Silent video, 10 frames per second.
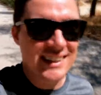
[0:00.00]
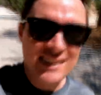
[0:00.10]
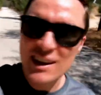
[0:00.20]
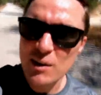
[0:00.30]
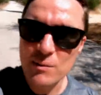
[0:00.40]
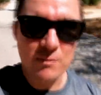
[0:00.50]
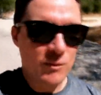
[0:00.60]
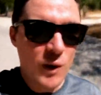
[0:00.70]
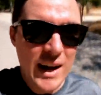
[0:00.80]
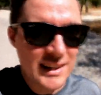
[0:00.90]
it's
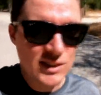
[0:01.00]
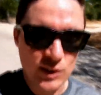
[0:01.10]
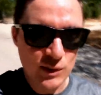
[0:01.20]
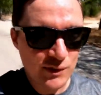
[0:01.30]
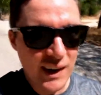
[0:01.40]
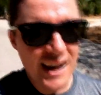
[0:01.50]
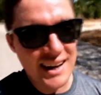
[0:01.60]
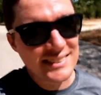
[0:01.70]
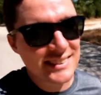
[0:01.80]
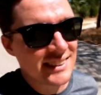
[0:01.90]
come way too
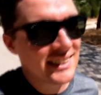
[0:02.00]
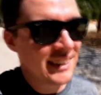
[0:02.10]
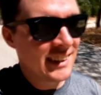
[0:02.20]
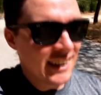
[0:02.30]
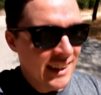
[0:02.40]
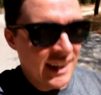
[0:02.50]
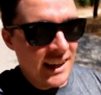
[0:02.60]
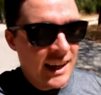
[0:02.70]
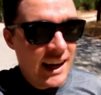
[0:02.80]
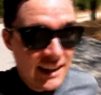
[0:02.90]
fast.
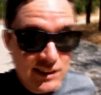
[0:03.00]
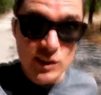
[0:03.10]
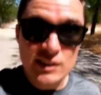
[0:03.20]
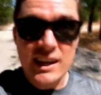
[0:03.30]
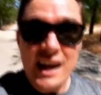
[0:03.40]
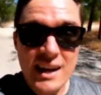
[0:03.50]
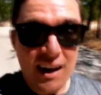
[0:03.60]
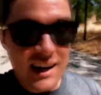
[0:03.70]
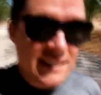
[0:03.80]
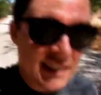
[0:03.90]
So today
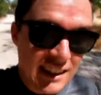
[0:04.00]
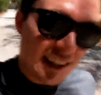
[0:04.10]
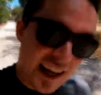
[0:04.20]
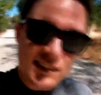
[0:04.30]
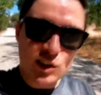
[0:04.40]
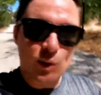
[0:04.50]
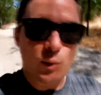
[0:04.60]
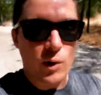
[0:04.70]
I did the classical